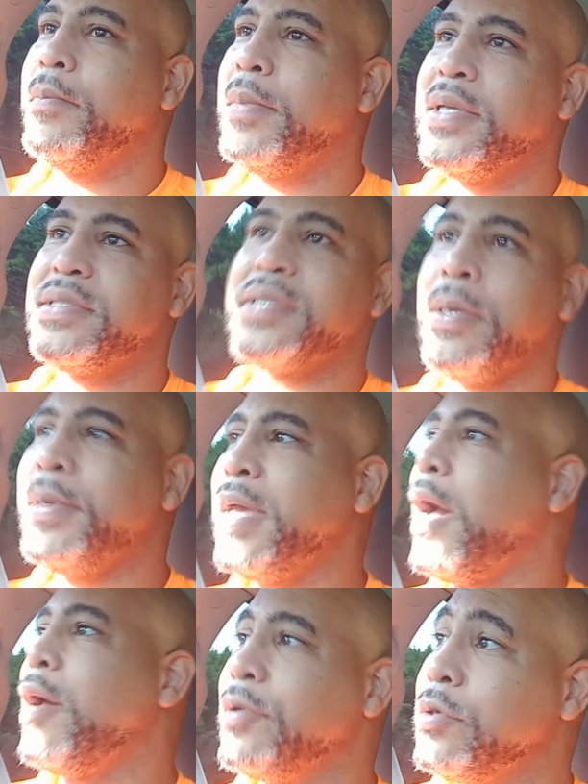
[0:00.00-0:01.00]
But some of
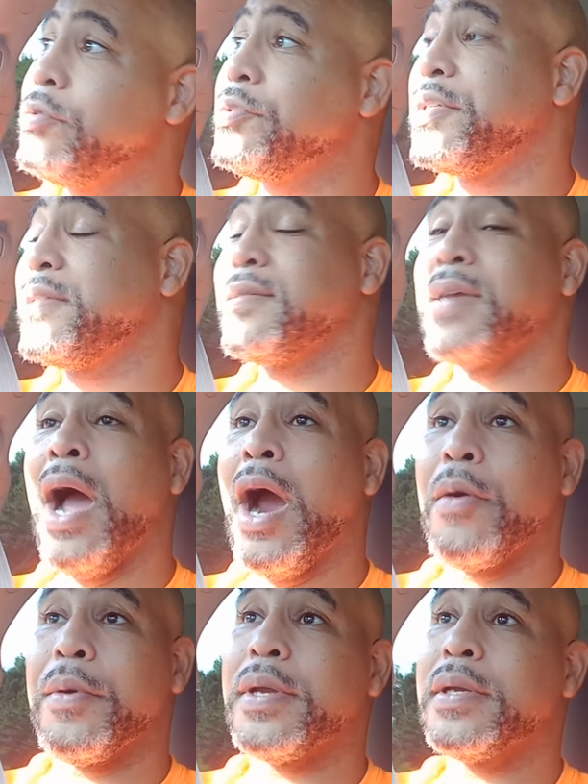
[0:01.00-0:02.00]
y'all dudes just
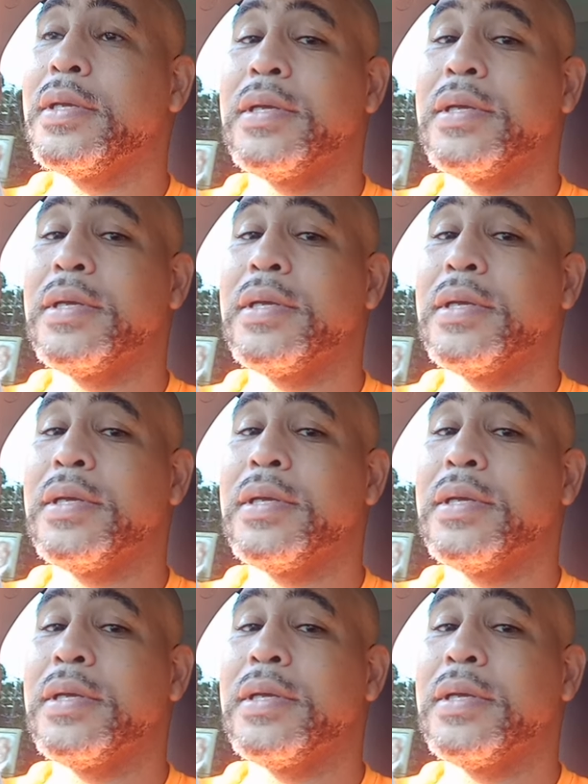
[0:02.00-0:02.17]
sorry.